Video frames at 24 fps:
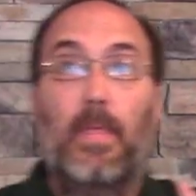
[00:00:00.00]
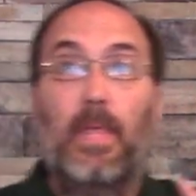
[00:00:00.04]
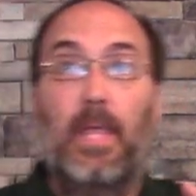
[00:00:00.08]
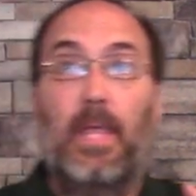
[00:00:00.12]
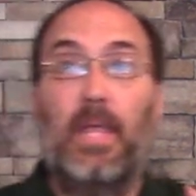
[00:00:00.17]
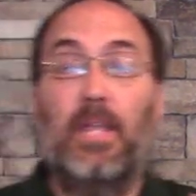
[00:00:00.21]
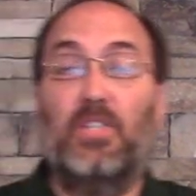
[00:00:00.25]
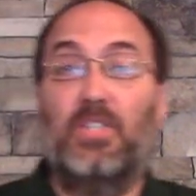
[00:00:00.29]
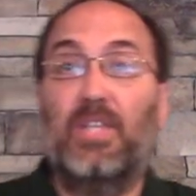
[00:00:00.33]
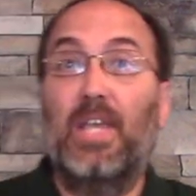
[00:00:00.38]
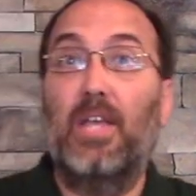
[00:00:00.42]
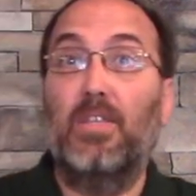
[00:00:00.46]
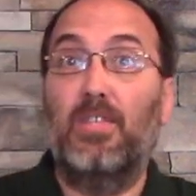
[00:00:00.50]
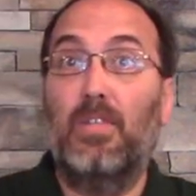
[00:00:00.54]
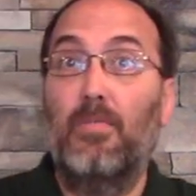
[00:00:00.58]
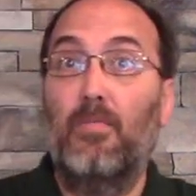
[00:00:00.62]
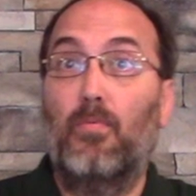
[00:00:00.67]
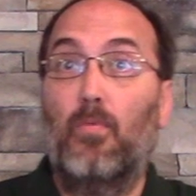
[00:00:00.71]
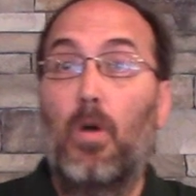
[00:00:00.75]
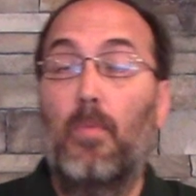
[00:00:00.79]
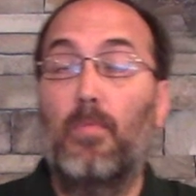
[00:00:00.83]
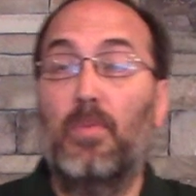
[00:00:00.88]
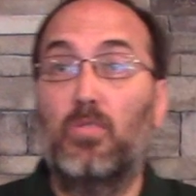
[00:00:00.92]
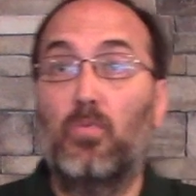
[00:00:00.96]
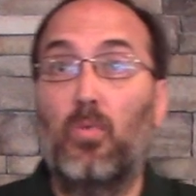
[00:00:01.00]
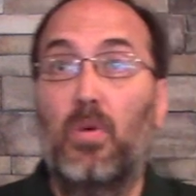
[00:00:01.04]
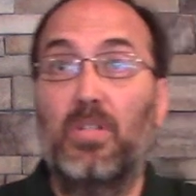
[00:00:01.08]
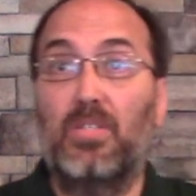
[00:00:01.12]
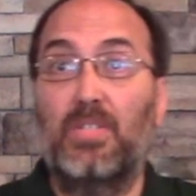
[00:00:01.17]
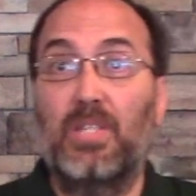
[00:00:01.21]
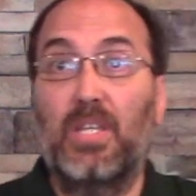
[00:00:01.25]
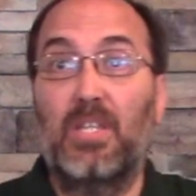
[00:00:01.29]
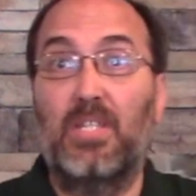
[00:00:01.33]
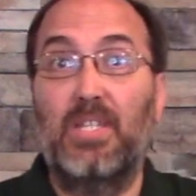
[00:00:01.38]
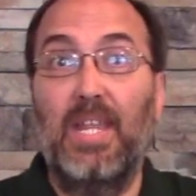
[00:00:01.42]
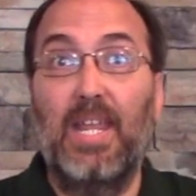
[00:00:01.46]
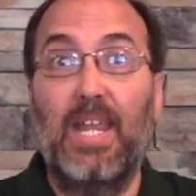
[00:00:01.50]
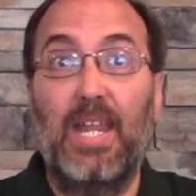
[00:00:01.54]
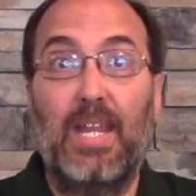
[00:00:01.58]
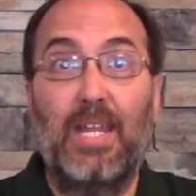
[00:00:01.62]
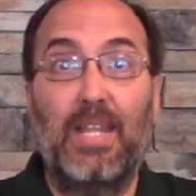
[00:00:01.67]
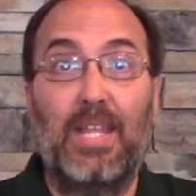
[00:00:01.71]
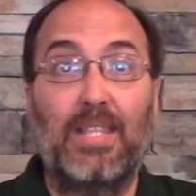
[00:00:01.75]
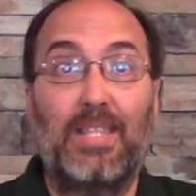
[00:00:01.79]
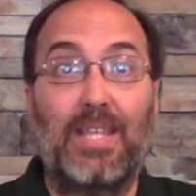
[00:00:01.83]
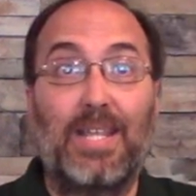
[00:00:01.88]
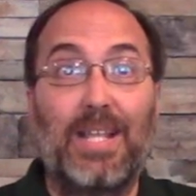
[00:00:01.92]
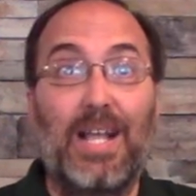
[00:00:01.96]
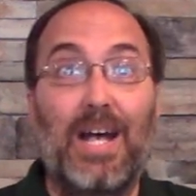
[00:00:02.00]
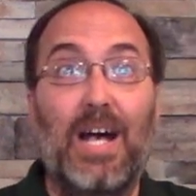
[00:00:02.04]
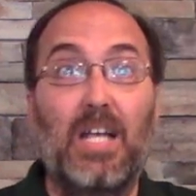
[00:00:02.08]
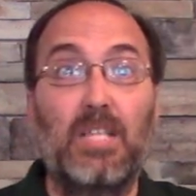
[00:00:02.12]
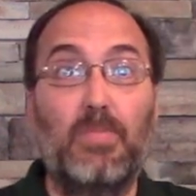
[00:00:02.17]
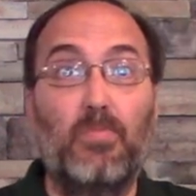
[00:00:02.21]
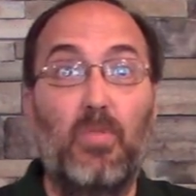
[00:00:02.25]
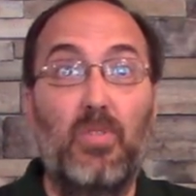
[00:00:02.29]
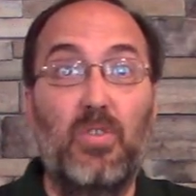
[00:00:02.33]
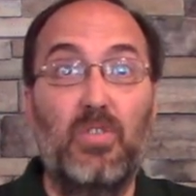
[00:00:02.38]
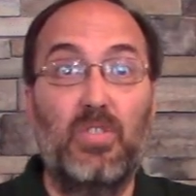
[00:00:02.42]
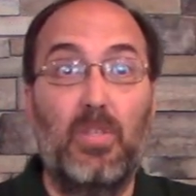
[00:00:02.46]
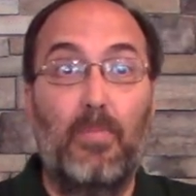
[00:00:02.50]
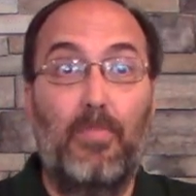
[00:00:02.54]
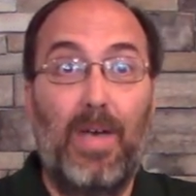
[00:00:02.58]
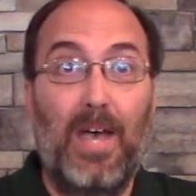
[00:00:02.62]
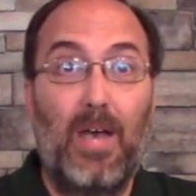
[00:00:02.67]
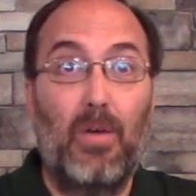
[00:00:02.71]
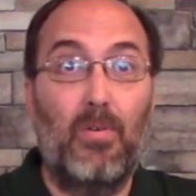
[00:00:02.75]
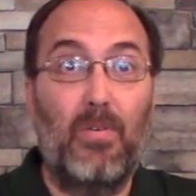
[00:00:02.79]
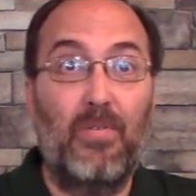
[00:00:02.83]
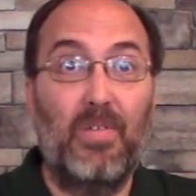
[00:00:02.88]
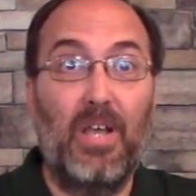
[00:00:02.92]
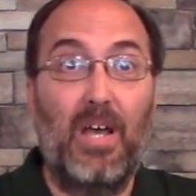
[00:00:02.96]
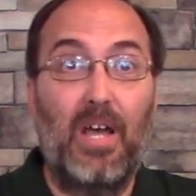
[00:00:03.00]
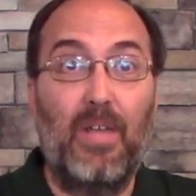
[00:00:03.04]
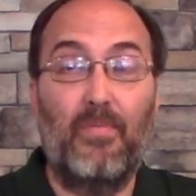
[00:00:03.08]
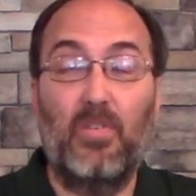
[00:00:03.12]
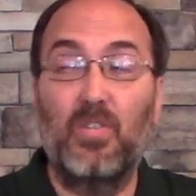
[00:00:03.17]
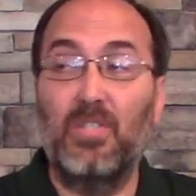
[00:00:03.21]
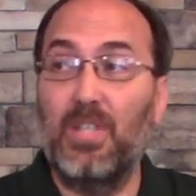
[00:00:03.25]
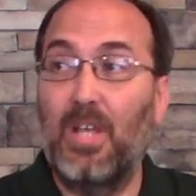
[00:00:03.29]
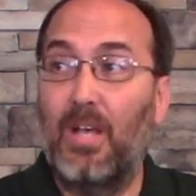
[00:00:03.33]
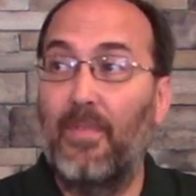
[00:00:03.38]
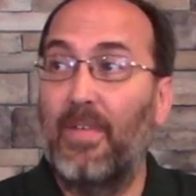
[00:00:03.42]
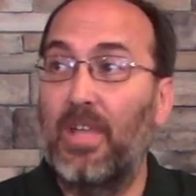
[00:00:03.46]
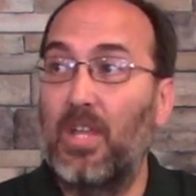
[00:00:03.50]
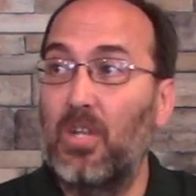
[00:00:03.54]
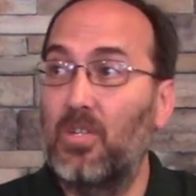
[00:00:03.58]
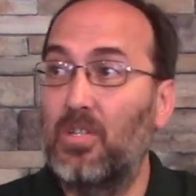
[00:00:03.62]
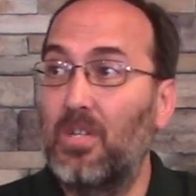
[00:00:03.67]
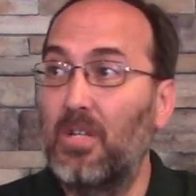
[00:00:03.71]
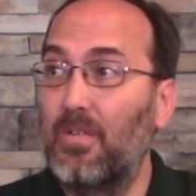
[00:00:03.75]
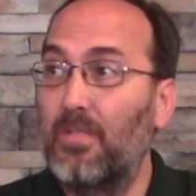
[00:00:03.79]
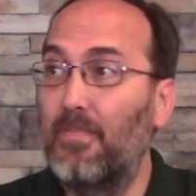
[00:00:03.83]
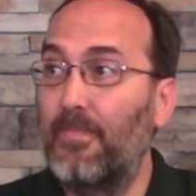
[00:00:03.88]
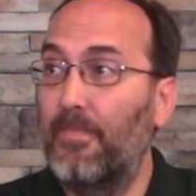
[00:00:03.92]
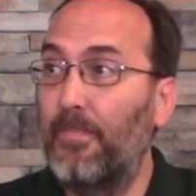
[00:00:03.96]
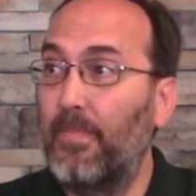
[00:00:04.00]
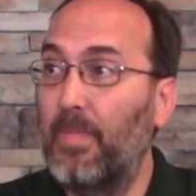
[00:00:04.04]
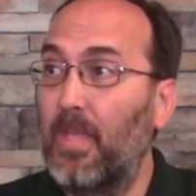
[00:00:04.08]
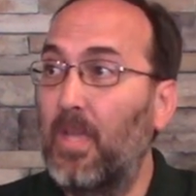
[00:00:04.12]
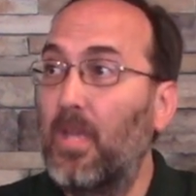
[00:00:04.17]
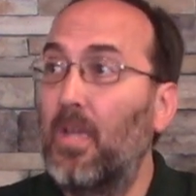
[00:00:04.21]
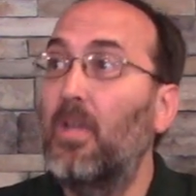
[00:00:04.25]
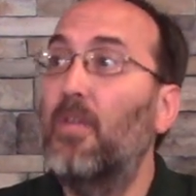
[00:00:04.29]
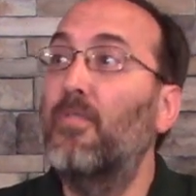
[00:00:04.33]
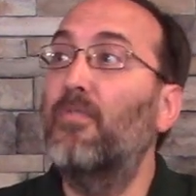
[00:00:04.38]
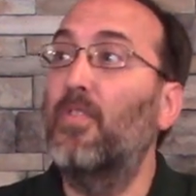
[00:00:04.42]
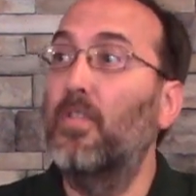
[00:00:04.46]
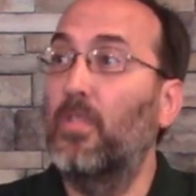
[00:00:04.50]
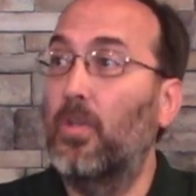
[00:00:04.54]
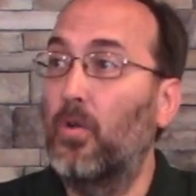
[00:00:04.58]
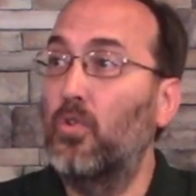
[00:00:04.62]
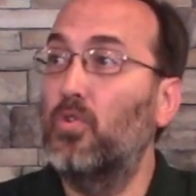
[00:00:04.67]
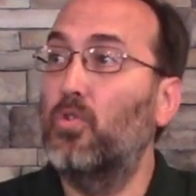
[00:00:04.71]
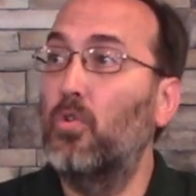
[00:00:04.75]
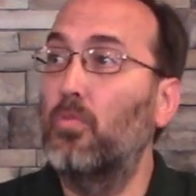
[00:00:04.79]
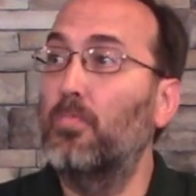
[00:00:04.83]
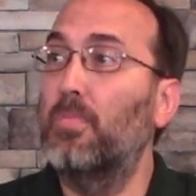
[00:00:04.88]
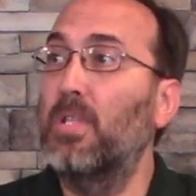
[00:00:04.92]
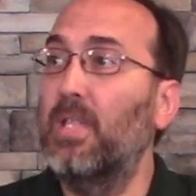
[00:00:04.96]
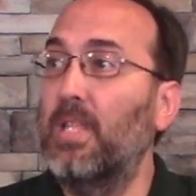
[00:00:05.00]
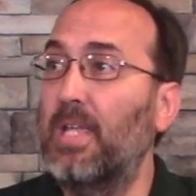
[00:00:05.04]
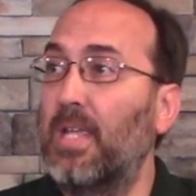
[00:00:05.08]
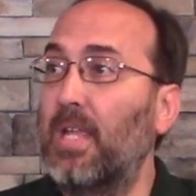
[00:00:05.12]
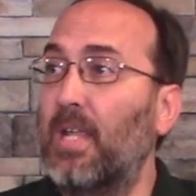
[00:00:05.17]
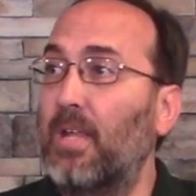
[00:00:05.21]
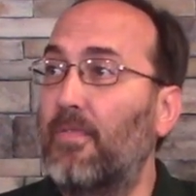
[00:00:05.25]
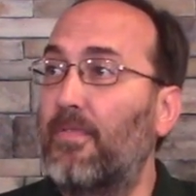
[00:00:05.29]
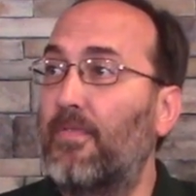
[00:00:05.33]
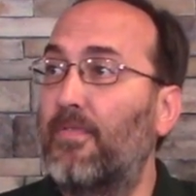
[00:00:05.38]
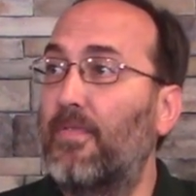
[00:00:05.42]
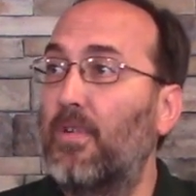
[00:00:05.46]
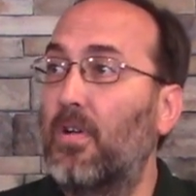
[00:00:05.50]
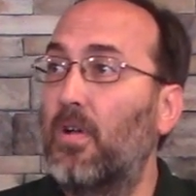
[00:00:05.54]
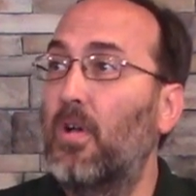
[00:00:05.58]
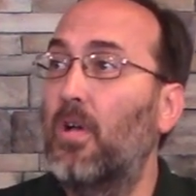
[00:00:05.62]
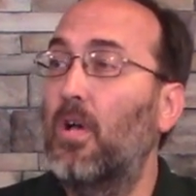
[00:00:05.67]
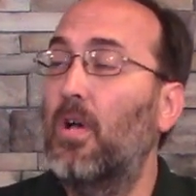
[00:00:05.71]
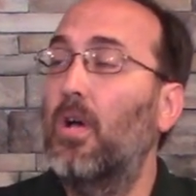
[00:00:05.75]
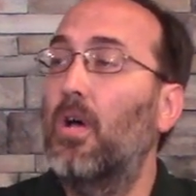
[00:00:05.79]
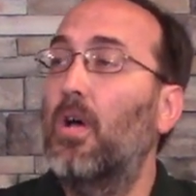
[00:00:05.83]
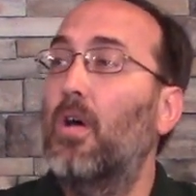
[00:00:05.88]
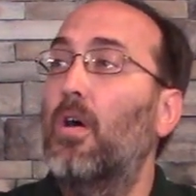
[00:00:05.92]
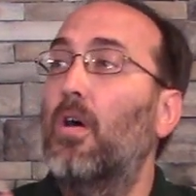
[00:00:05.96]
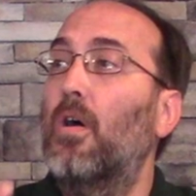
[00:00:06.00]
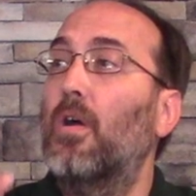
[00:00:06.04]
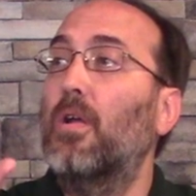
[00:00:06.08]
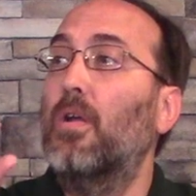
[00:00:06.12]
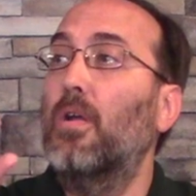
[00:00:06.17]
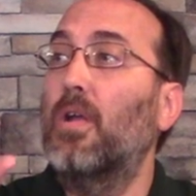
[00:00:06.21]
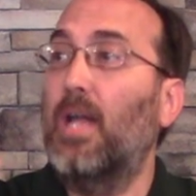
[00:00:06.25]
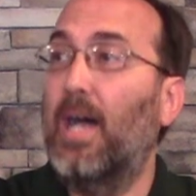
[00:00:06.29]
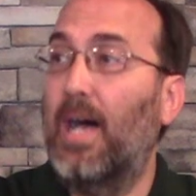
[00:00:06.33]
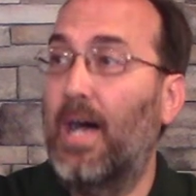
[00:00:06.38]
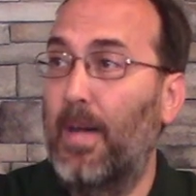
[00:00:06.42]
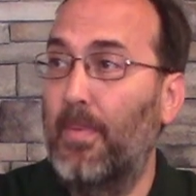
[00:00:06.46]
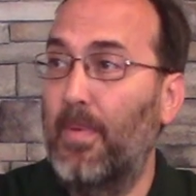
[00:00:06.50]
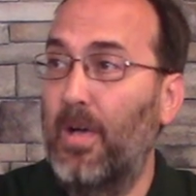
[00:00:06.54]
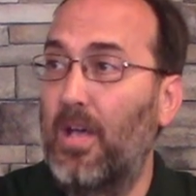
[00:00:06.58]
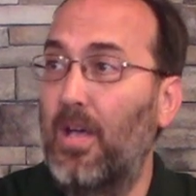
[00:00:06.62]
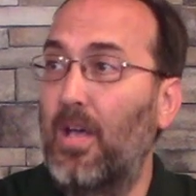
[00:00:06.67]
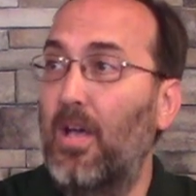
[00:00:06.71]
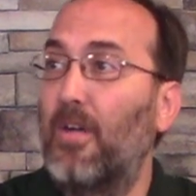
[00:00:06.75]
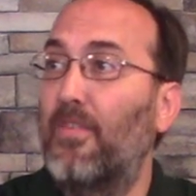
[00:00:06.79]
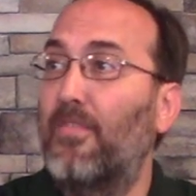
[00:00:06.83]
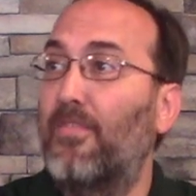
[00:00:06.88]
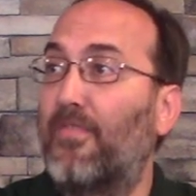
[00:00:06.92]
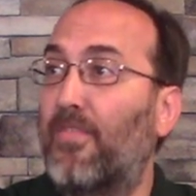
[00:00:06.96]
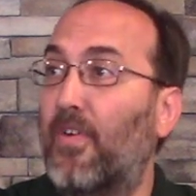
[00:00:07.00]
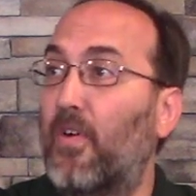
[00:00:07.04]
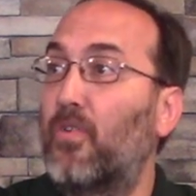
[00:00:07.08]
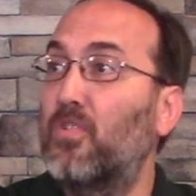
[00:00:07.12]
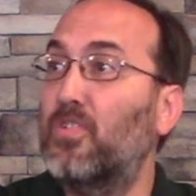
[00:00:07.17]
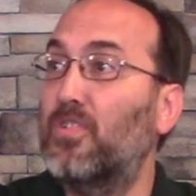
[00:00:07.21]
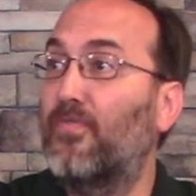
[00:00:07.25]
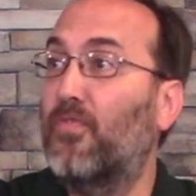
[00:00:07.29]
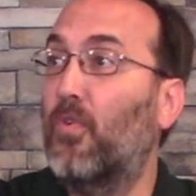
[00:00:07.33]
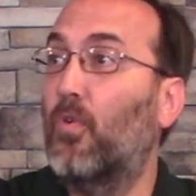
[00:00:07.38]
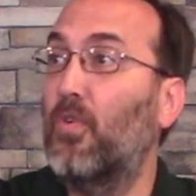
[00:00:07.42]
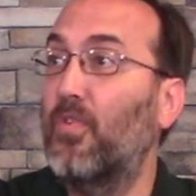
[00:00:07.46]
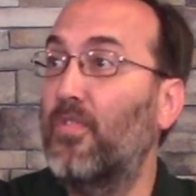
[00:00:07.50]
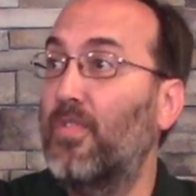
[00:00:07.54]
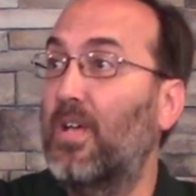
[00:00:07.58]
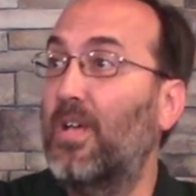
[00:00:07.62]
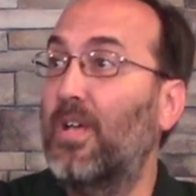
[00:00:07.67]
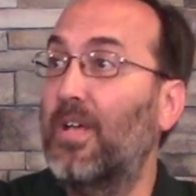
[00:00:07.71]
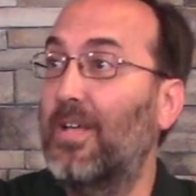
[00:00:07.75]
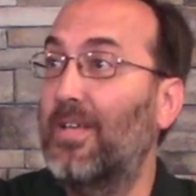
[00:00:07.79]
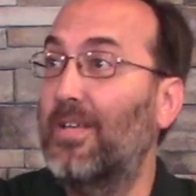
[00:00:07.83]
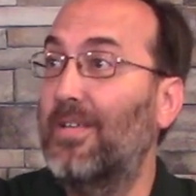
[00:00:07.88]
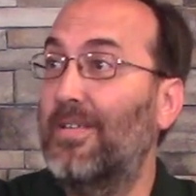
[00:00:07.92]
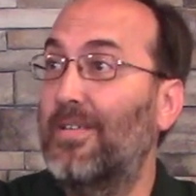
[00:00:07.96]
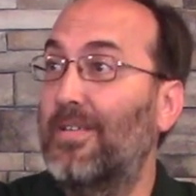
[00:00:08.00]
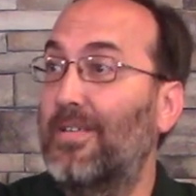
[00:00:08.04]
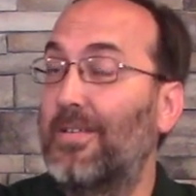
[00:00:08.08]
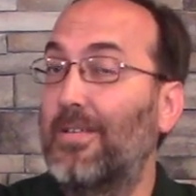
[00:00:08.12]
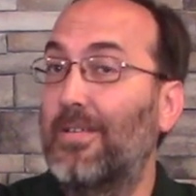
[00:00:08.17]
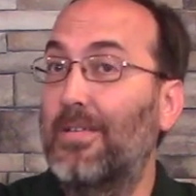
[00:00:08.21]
He says in Romans 1:16 that the gospel is the power of God for salvation for those who believe, comma, first for the